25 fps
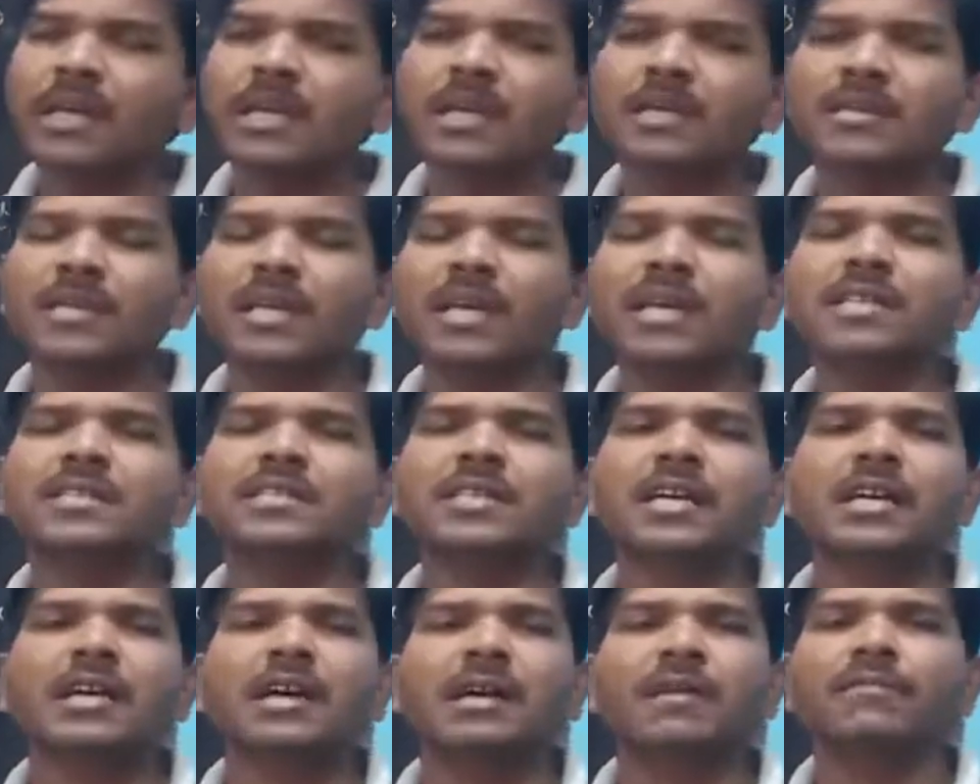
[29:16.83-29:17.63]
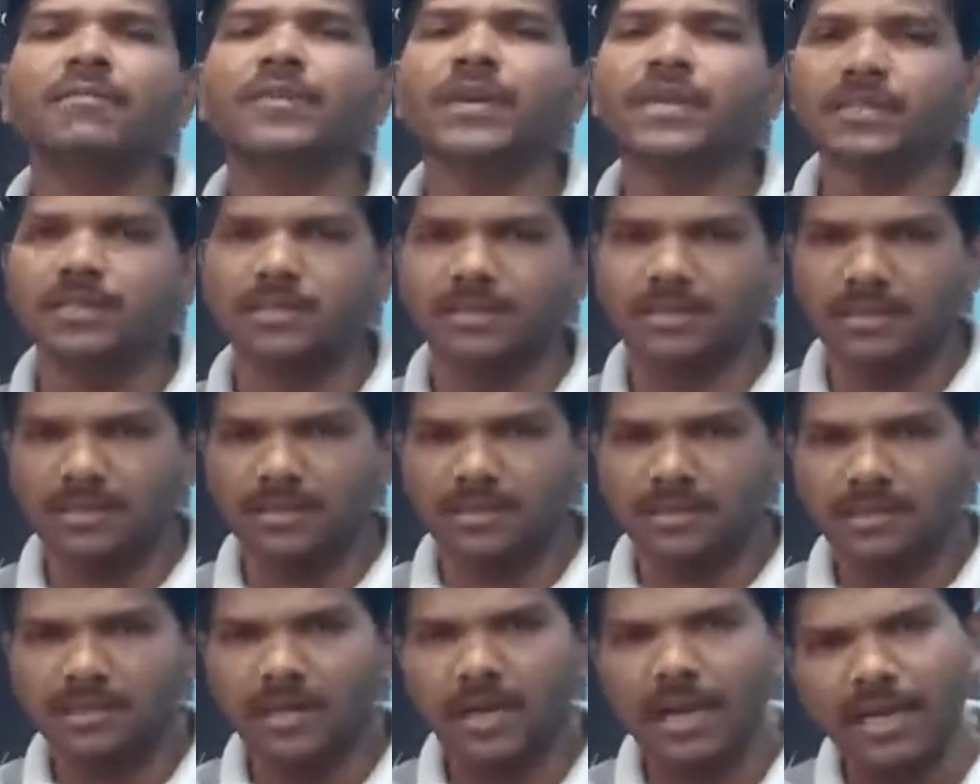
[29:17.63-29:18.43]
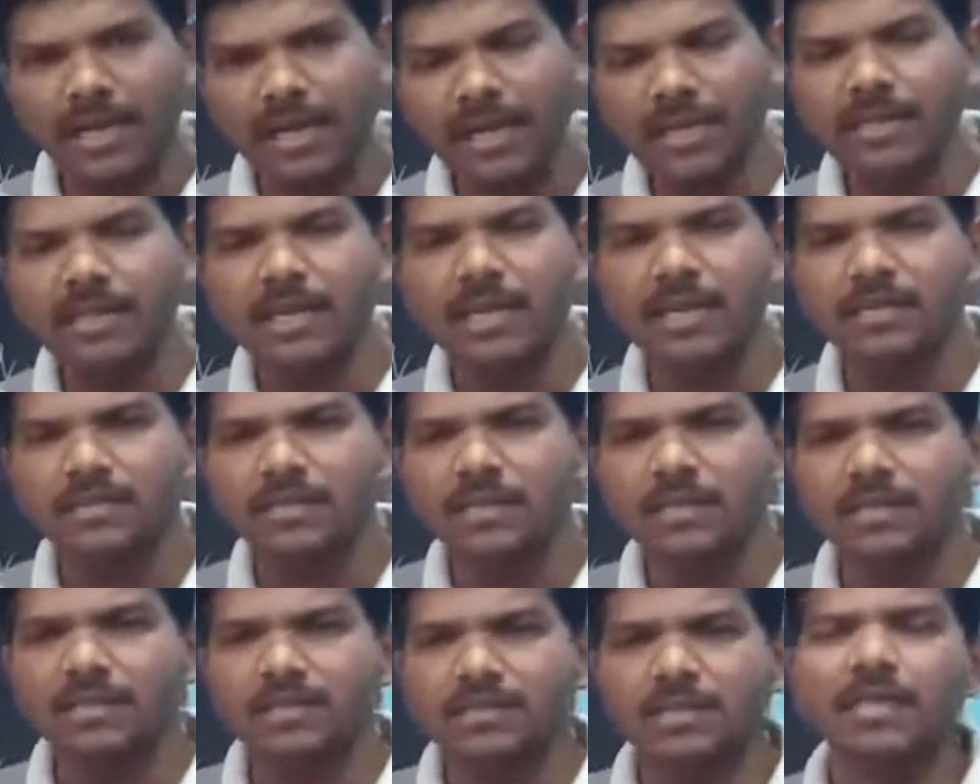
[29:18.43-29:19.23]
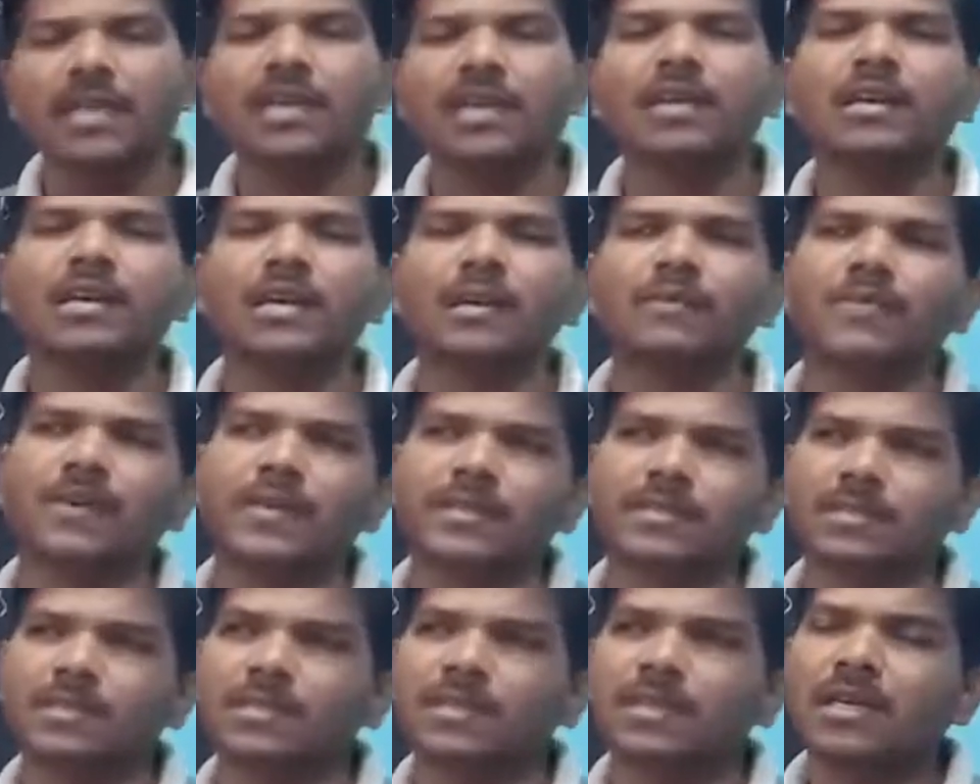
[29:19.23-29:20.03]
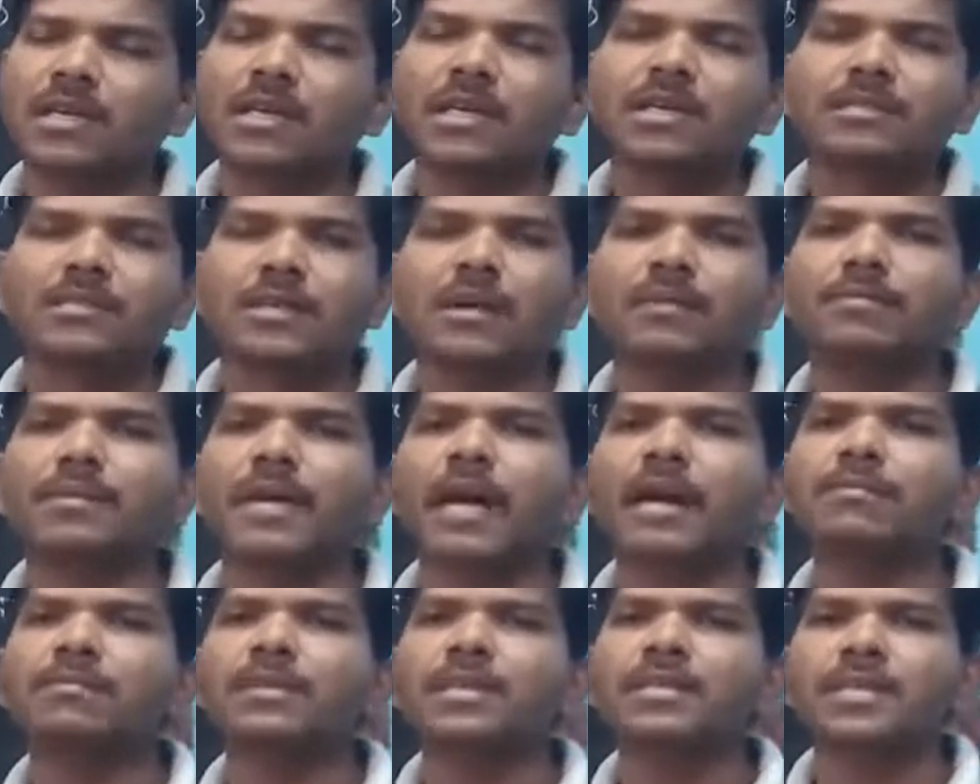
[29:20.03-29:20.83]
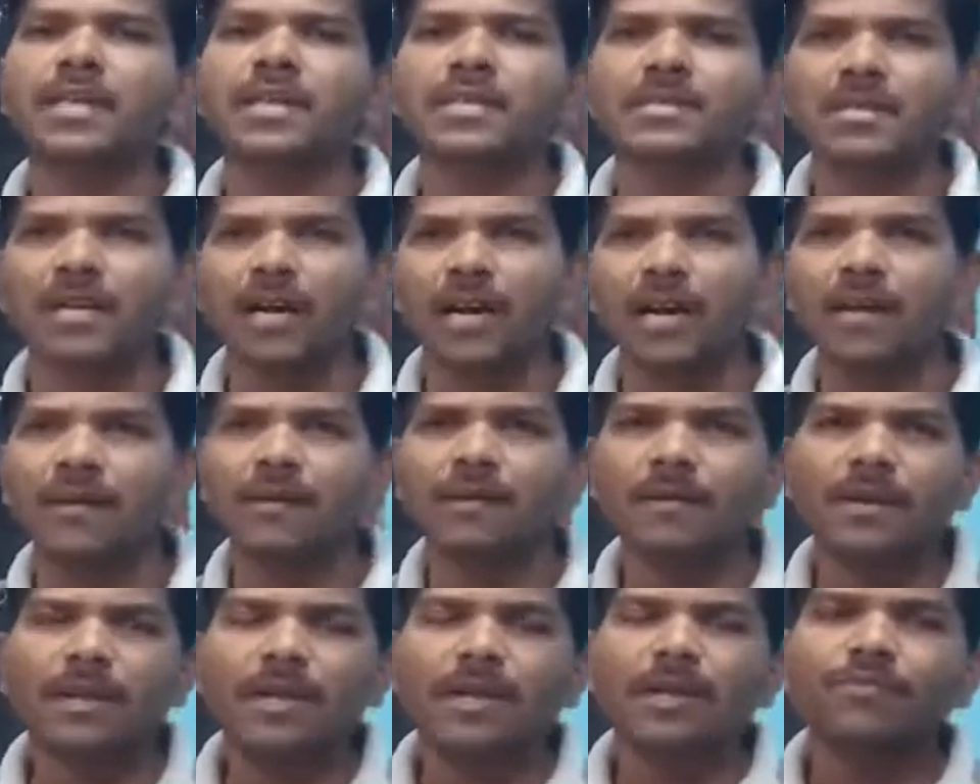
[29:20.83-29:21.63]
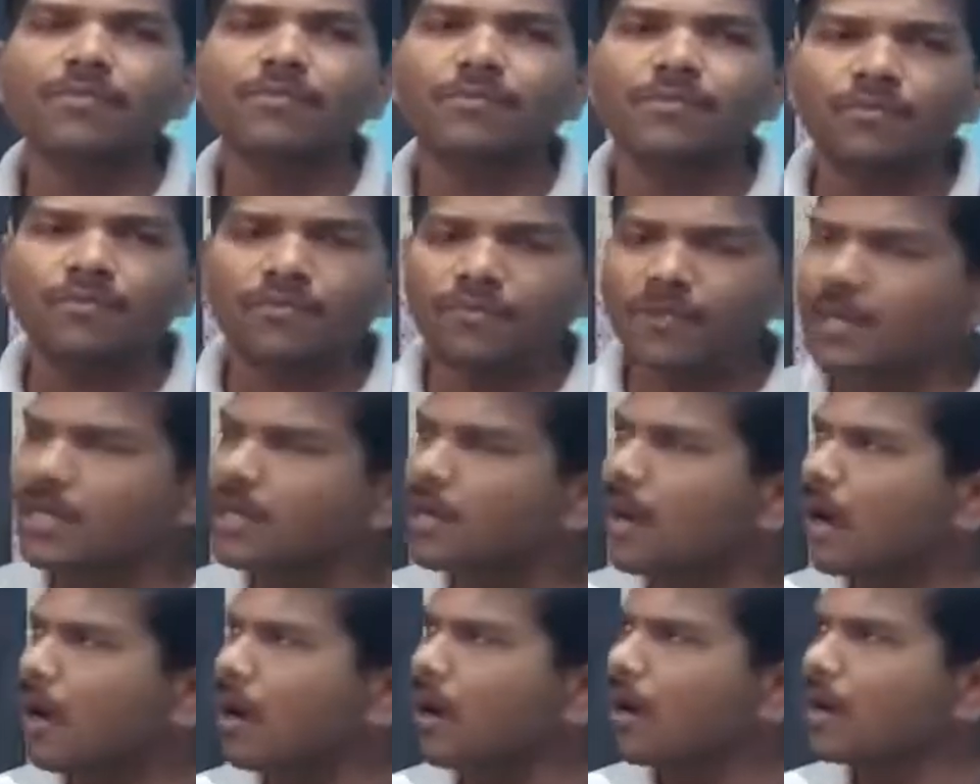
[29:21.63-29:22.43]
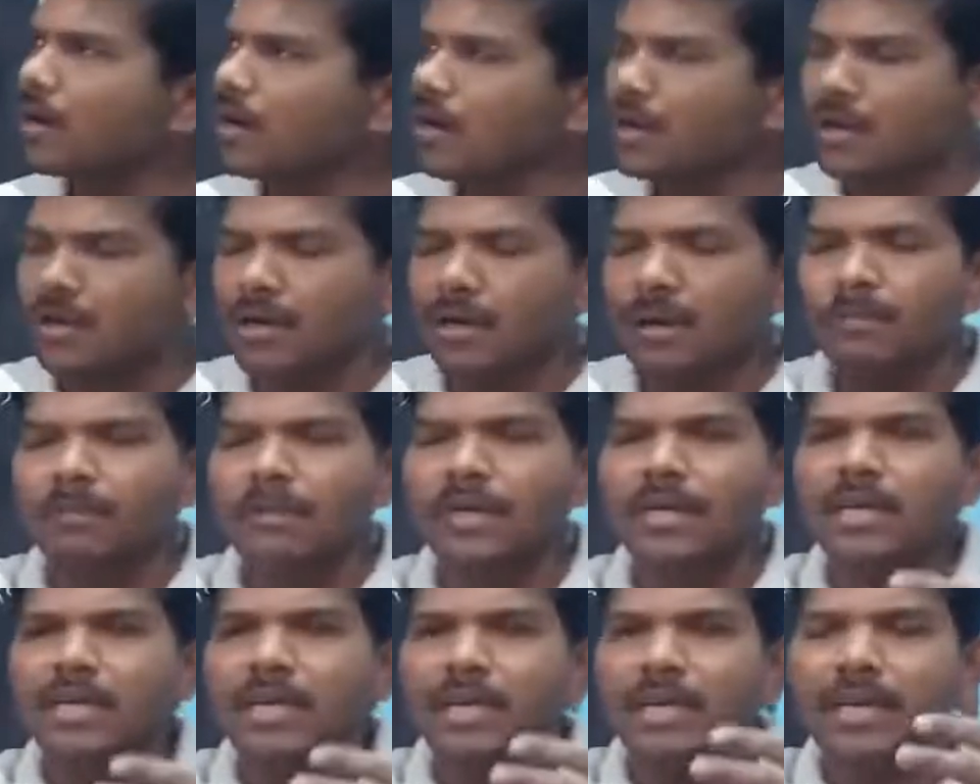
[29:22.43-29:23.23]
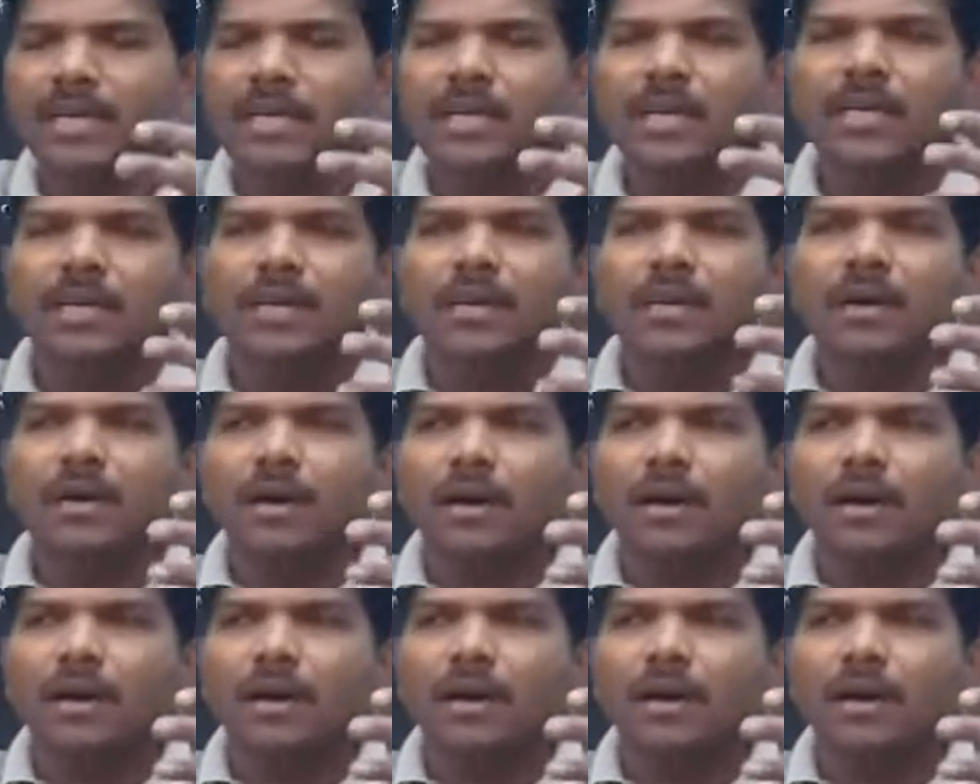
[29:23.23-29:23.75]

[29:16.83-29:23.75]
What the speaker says: There is a conflict. Again, there is a certain conflict. Sometimes they say that we are completely,